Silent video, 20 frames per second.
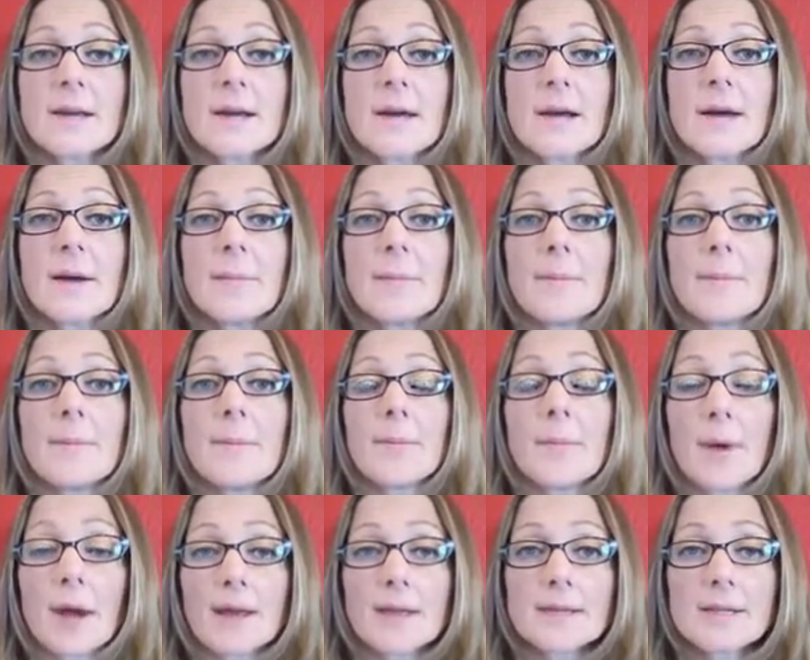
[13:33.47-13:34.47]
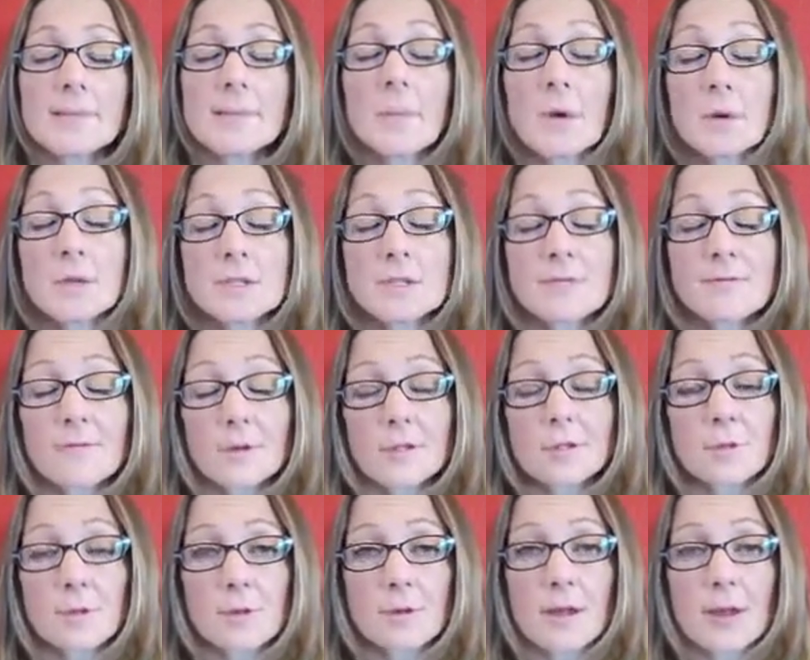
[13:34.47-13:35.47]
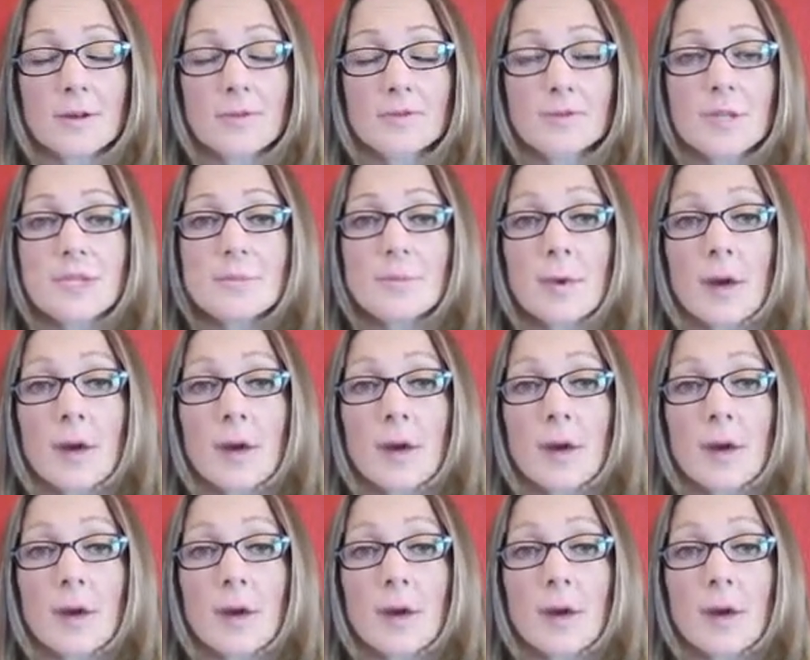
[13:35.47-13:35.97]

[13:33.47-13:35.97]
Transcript: in most first world countries,